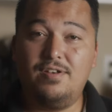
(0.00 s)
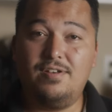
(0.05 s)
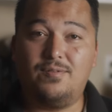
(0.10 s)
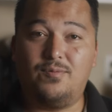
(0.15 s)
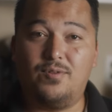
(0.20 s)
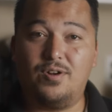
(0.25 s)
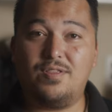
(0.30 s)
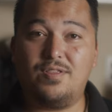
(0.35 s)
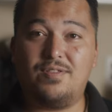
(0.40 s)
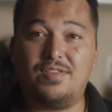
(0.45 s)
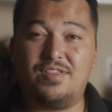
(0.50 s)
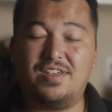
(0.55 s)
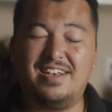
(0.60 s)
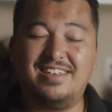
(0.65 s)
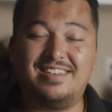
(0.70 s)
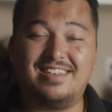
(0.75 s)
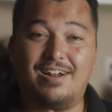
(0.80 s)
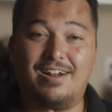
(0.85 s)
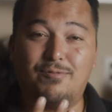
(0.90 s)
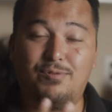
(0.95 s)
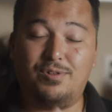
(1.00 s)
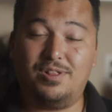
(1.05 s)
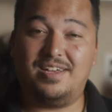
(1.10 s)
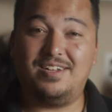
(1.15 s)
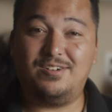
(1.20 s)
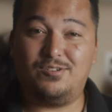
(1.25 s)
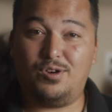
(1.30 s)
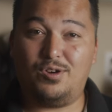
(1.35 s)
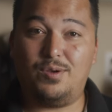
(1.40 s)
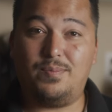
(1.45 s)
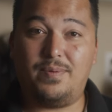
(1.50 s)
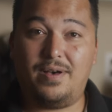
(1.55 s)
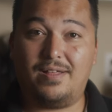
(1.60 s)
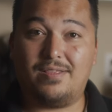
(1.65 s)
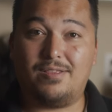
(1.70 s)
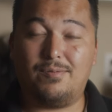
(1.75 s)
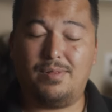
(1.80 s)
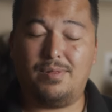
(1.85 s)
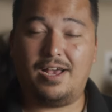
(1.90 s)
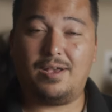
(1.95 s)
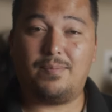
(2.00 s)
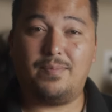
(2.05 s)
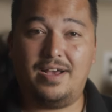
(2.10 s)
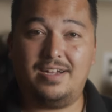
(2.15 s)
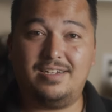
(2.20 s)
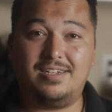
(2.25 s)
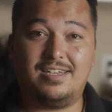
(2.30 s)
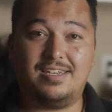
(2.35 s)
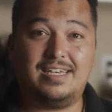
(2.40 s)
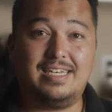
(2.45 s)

One of the things that I really enjoy about the Blackmagic